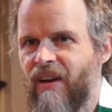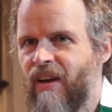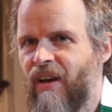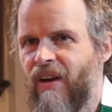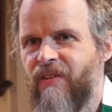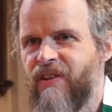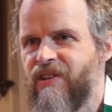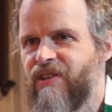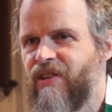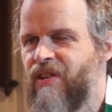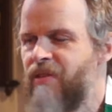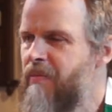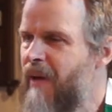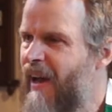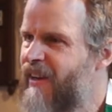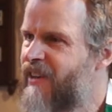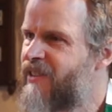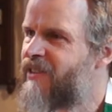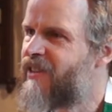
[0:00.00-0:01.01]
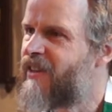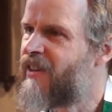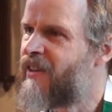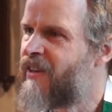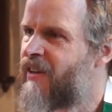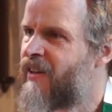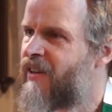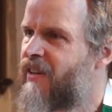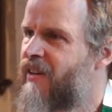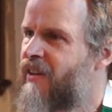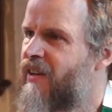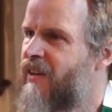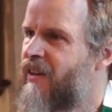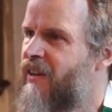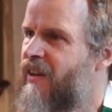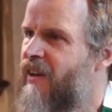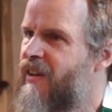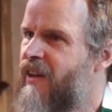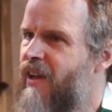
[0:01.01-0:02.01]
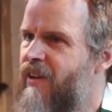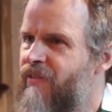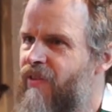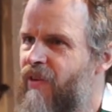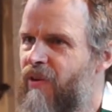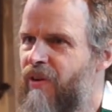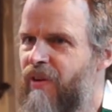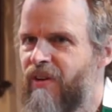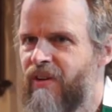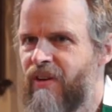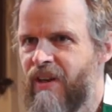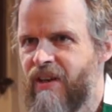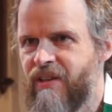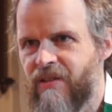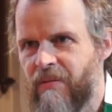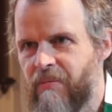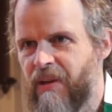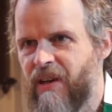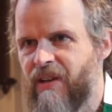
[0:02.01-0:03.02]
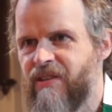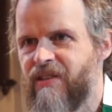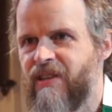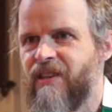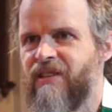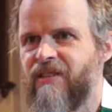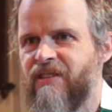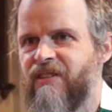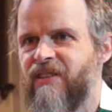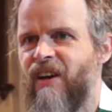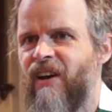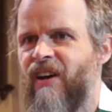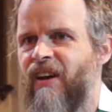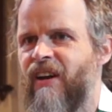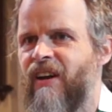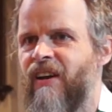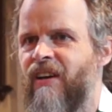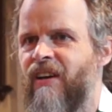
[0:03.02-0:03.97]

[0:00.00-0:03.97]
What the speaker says: of his humanity, and therefore his ability to die.